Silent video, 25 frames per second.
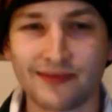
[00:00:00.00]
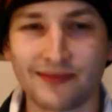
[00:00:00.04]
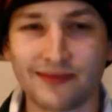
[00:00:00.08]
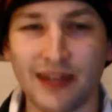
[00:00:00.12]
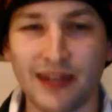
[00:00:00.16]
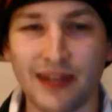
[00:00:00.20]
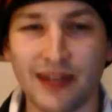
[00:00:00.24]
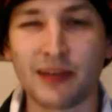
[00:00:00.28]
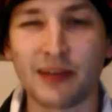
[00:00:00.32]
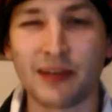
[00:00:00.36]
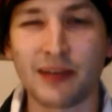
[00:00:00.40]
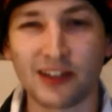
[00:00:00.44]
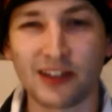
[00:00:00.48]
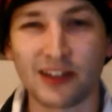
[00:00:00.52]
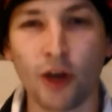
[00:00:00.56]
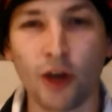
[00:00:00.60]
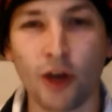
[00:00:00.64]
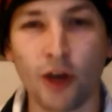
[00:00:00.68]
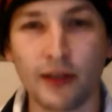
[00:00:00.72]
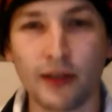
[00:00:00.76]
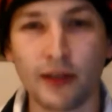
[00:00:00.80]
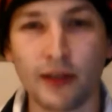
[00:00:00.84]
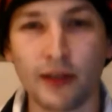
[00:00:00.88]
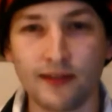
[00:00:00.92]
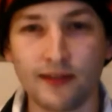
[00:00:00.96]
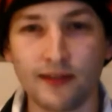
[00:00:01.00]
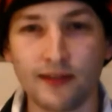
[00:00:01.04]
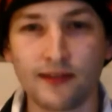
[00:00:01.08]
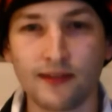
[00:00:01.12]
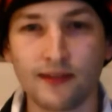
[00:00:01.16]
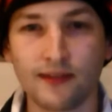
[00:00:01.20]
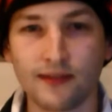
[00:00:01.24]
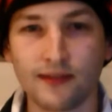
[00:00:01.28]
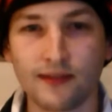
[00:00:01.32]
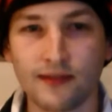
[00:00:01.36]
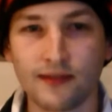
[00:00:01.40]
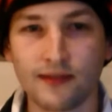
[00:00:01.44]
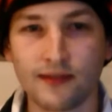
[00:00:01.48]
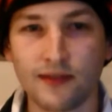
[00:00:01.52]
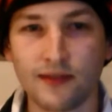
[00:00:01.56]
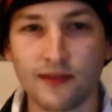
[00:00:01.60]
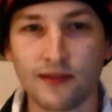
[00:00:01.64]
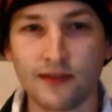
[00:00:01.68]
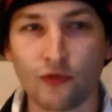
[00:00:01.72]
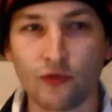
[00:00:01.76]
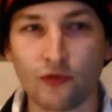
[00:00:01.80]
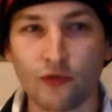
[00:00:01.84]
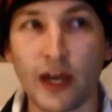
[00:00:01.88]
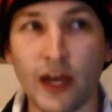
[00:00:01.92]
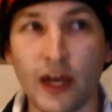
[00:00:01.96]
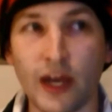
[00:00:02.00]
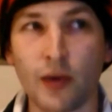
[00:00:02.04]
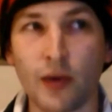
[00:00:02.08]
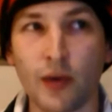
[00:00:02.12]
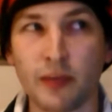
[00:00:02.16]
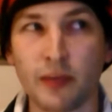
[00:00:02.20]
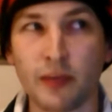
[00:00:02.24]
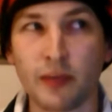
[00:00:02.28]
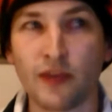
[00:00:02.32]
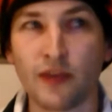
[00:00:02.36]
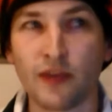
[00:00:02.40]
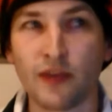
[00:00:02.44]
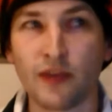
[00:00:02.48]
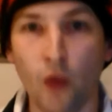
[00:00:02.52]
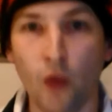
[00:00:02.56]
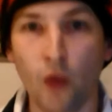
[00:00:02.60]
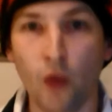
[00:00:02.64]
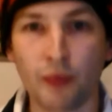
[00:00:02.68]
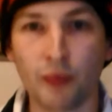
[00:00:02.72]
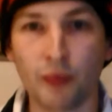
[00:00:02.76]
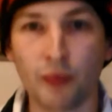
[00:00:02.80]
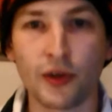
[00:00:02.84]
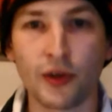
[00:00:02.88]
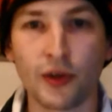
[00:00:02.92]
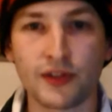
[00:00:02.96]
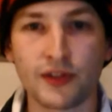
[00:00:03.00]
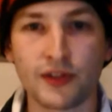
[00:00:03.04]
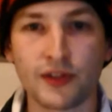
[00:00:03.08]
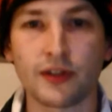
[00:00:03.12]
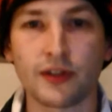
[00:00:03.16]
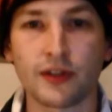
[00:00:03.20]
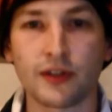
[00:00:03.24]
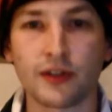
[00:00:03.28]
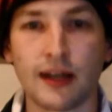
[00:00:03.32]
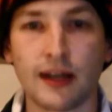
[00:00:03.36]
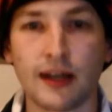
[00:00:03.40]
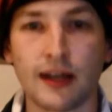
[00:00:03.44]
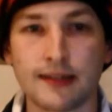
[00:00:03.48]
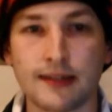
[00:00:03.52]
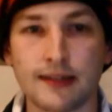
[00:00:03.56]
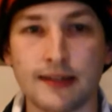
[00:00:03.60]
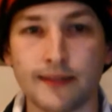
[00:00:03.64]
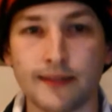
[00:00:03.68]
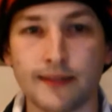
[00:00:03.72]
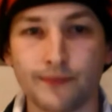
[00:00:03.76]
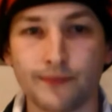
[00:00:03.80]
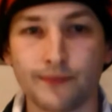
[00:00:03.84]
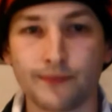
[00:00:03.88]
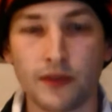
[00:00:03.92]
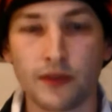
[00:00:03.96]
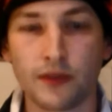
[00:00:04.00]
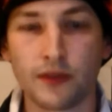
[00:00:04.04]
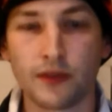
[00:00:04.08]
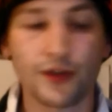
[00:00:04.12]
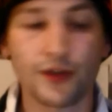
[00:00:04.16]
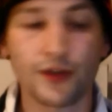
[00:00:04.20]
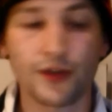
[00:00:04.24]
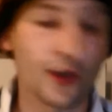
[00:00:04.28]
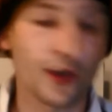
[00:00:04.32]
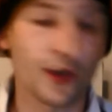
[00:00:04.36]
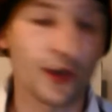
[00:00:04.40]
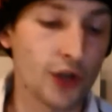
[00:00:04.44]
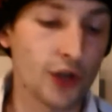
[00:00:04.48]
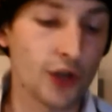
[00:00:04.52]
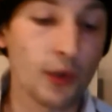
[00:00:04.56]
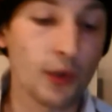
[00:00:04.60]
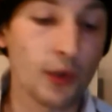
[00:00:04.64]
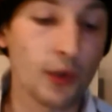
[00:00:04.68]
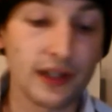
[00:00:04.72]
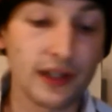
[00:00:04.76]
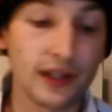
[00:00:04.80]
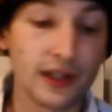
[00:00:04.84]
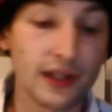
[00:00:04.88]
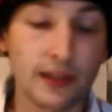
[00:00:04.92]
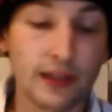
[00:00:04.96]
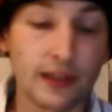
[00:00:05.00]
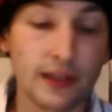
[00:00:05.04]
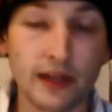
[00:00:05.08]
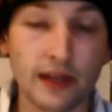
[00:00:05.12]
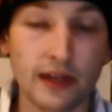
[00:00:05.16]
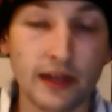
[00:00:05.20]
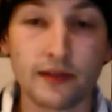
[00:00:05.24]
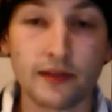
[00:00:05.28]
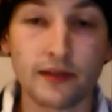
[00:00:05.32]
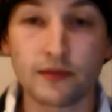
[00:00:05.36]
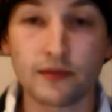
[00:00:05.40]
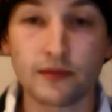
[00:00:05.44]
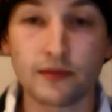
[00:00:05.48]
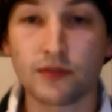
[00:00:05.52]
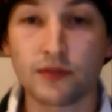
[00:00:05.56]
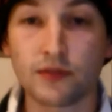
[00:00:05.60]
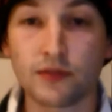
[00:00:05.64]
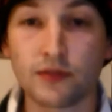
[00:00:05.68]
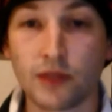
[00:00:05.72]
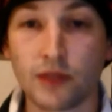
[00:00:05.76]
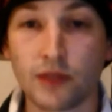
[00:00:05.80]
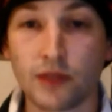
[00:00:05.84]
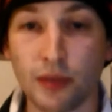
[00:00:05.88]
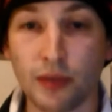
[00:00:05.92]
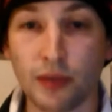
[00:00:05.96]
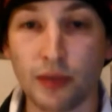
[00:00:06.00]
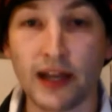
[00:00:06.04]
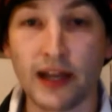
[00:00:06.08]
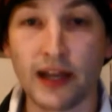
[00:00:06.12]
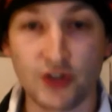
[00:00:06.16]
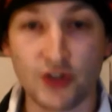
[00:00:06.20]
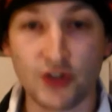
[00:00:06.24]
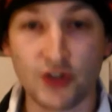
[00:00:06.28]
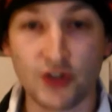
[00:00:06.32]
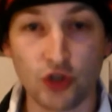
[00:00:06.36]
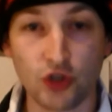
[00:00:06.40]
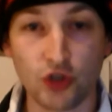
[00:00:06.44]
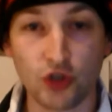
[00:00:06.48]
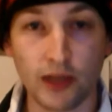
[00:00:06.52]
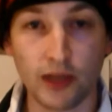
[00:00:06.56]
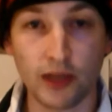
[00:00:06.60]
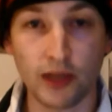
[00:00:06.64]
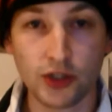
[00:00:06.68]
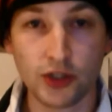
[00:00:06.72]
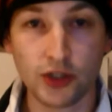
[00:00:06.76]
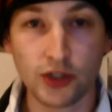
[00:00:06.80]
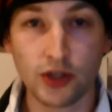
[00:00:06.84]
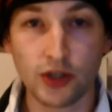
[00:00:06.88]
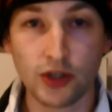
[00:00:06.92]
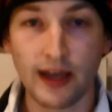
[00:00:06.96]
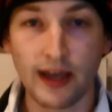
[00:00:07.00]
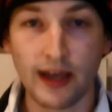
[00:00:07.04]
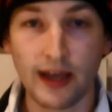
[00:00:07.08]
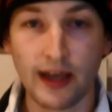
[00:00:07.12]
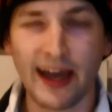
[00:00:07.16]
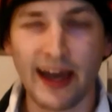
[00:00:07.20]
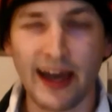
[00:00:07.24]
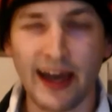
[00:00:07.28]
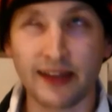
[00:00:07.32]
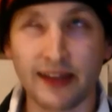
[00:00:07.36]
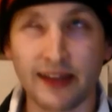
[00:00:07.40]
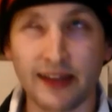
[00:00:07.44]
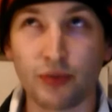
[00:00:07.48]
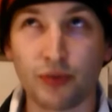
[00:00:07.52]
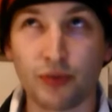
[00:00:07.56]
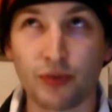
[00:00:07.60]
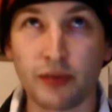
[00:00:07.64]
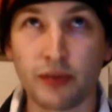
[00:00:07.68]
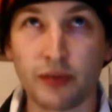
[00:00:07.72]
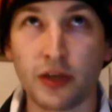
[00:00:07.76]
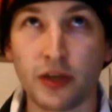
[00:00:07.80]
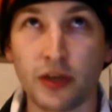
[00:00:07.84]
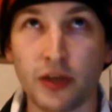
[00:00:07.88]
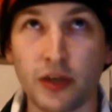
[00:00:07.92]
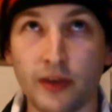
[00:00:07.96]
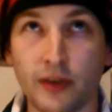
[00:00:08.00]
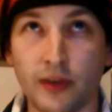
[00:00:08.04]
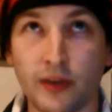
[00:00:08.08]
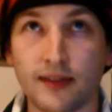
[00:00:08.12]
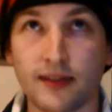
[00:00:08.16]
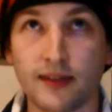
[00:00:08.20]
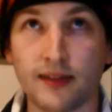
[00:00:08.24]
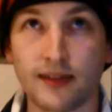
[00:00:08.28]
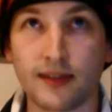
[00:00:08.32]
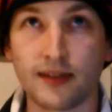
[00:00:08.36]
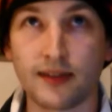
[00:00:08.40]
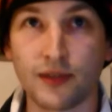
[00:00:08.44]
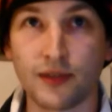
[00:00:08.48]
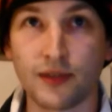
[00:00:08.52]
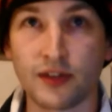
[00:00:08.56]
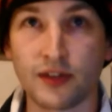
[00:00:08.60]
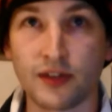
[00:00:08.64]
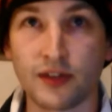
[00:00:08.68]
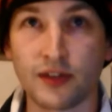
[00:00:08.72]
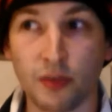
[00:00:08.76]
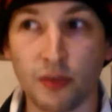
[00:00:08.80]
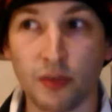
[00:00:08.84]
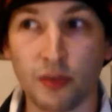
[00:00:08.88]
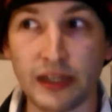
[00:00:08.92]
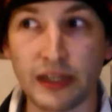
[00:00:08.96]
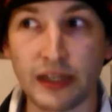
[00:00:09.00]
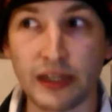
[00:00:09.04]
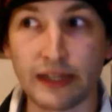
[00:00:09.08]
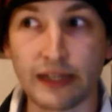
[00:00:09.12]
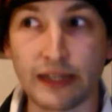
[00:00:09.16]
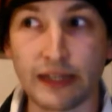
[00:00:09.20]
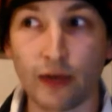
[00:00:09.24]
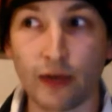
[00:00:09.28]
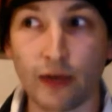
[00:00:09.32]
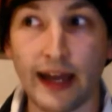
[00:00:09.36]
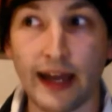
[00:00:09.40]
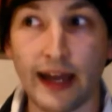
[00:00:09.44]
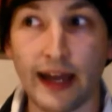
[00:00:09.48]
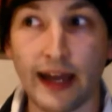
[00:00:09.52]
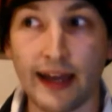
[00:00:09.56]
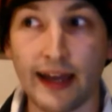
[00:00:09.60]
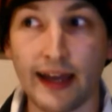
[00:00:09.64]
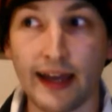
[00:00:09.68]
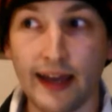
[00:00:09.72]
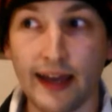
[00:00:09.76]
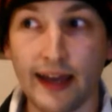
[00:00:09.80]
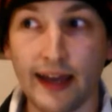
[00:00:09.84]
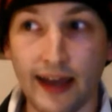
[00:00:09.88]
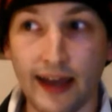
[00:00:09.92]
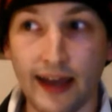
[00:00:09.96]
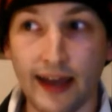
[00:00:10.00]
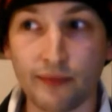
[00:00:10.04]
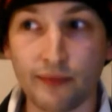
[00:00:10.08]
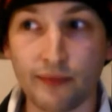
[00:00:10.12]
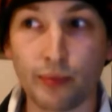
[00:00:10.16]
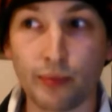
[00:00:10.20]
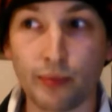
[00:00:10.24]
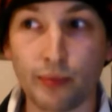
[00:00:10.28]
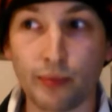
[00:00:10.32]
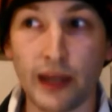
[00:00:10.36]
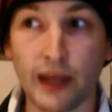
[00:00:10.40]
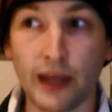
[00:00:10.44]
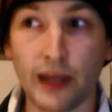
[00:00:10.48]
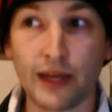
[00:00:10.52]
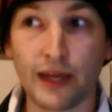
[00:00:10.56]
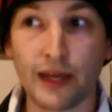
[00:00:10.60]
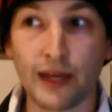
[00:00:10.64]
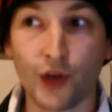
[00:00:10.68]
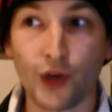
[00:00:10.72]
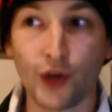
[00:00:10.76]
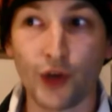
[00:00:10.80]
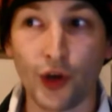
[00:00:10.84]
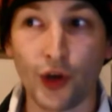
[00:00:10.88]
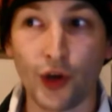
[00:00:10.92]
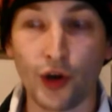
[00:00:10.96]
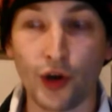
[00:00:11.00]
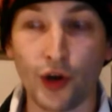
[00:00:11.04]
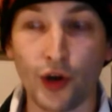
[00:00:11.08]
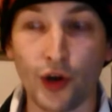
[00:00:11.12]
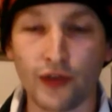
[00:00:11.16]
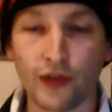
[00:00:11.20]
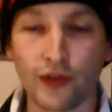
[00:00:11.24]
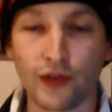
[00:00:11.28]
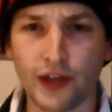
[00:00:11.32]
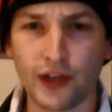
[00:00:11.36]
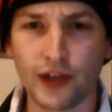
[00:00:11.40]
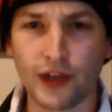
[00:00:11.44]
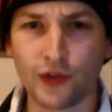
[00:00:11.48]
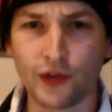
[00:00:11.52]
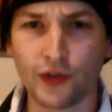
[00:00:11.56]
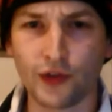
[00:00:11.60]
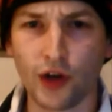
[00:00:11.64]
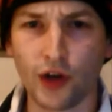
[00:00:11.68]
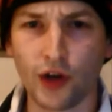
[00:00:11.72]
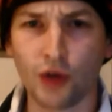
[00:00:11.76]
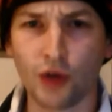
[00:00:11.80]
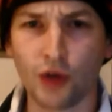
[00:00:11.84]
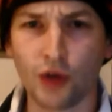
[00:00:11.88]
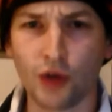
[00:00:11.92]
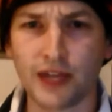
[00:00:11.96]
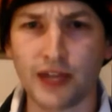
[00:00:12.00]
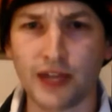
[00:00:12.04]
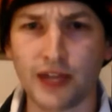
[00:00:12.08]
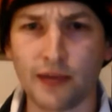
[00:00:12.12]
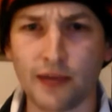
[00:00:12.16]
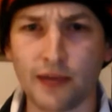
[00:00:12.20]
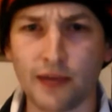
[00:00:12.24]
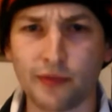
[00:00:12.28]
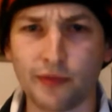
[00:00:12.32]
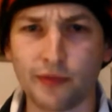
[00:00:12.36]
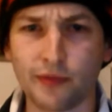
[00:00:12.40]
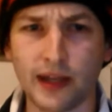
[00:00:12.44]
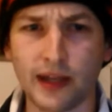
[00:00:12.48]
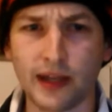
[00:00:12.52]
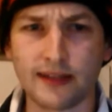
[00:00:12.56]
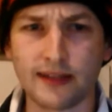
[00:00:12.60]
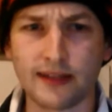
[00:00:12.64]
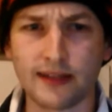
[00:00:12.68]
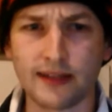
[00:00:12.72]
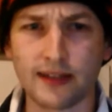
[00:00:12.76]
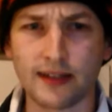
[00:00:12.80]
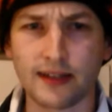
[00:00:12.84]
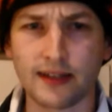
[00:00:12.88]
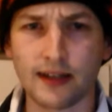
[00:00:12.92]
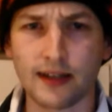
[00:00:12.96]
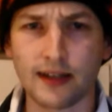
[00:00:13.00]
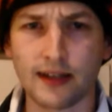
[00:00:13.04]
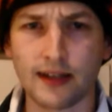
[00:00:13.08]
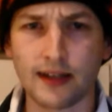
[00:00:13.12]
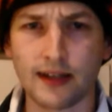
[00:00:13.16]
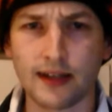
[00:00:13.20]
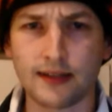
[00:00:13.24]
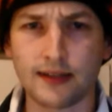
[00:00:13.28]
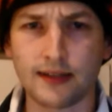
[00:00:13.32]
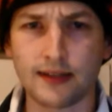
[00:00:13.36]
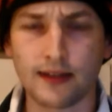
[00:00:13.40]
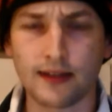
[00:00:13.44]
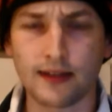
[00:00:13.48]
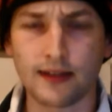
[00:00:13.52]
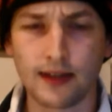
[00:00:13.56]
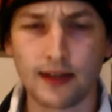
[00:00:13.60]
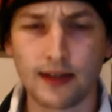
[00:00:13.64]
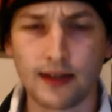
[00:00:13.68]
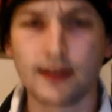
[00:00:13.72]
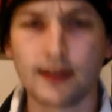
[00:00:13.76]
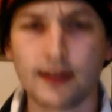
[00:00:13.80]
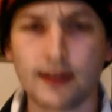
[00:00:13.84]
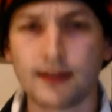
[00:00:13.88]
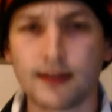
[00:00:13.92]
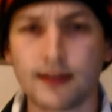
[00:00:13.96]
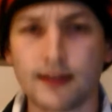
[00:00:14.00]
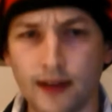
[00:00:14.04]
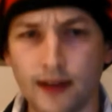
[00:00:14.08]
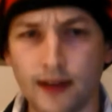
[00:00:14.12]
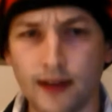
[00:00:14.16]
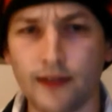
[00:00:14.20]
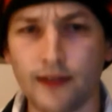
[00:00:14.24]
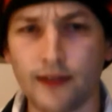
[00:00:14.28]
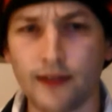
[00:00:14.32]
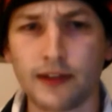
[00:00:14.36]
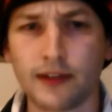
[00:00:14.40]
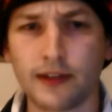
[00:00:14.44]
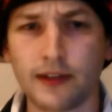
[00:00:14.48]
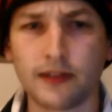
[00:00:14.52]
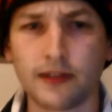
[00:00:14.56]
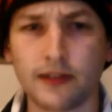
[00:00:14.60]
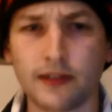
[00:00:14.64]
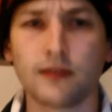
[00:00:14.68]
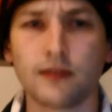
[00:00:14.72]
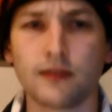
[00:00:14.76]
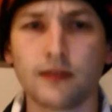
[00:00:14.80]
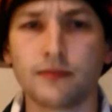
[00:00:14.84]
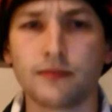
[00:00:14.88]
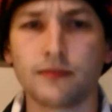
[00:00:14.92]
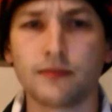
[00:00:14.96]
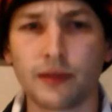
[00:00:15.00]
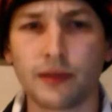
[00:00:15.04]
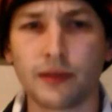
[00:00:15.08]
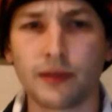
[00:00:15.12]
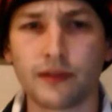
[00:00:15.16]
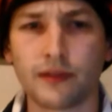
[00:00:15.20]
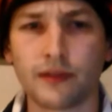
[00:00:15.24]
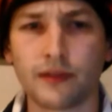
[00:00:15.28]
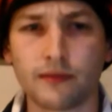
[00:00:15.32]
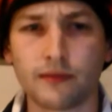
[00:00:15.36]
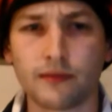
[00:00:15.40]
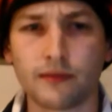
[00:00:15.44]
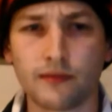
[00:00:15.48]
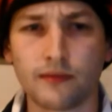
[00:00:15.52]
That'd be uncommon. Rare would be if one person could cast it. So you don't want to limit the players too much, and it's a pretty big coincidence if it's completely rare and barely ever heard of, and you've got a whole team of players that can cast it. It's kind of a little bit of a